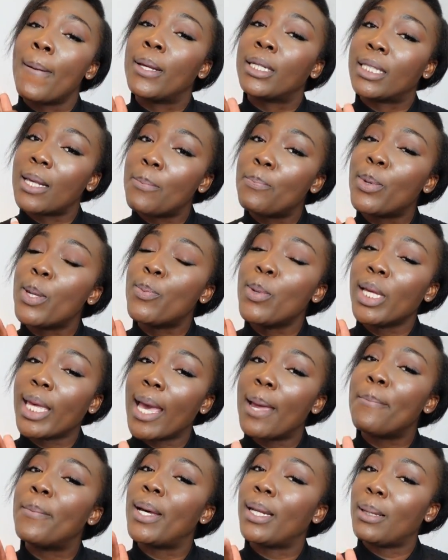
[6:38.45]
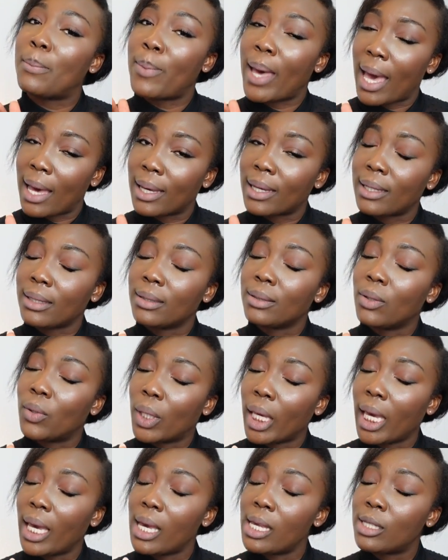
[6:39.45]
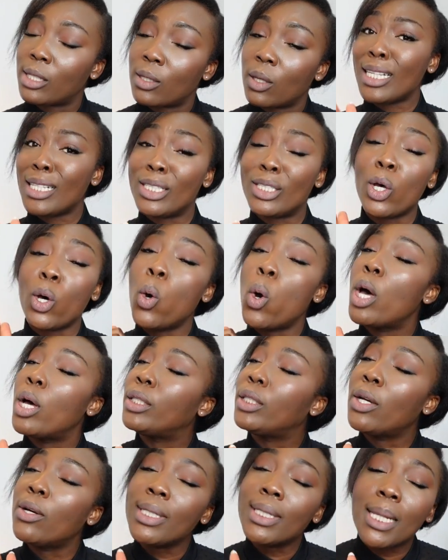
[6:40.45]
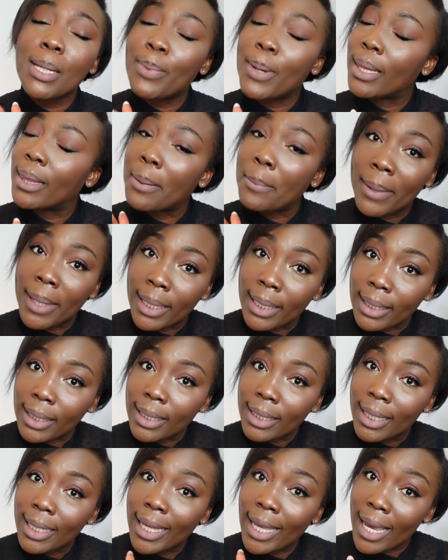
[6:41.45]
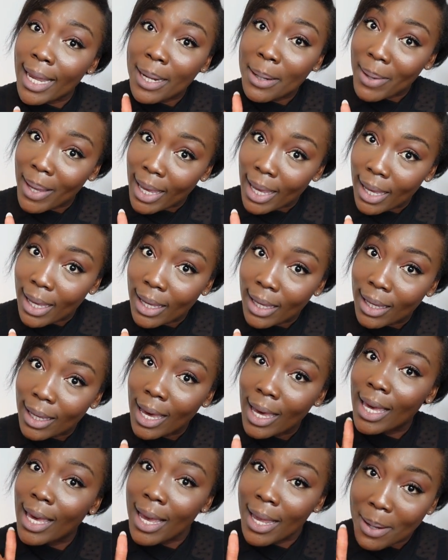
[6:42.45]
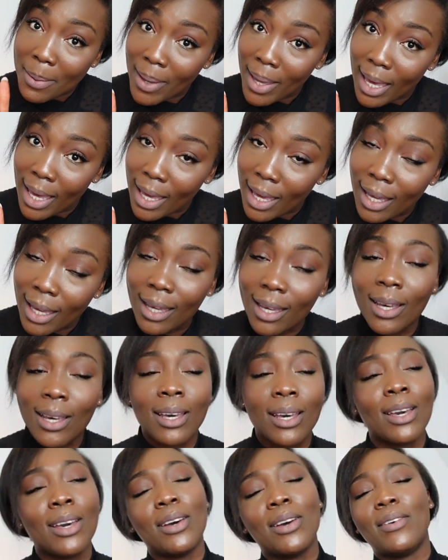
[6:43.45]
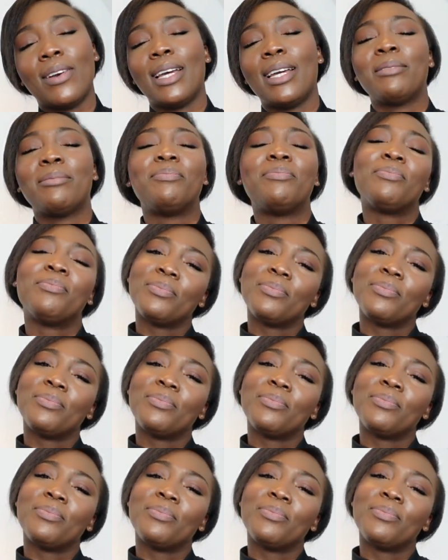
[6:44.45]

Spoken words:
Some people get money back, okay? So don't sleep on the money. Get it back. Get it back. All right.